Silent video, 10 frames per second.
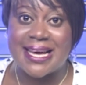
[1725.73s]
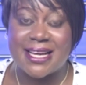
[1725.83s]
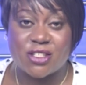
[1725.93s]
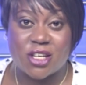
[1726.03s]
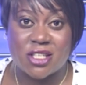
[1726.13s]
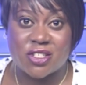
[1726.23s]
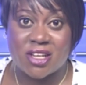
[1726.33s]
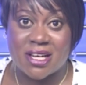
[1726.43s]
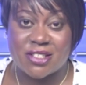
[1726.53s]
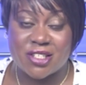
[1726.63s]

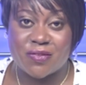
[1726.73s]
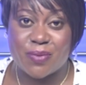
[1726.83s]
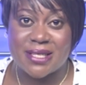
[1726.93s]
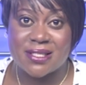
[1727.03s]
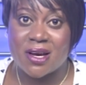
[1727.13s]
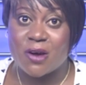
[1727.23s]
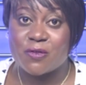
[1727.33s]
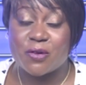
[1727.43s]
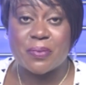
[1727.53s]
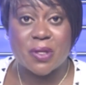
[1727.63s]
educational achievement
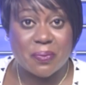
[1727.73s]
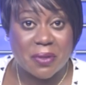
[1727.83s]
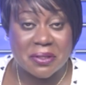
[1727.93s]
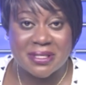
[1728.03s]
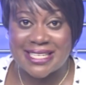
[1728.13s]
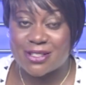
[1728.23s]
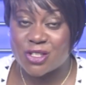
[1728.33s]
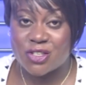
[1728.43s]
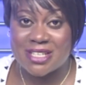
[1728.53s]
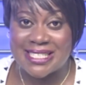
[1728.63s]
for pupils,
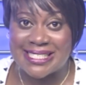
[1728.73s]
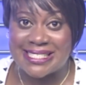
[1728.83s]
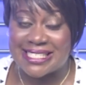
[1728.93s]
students,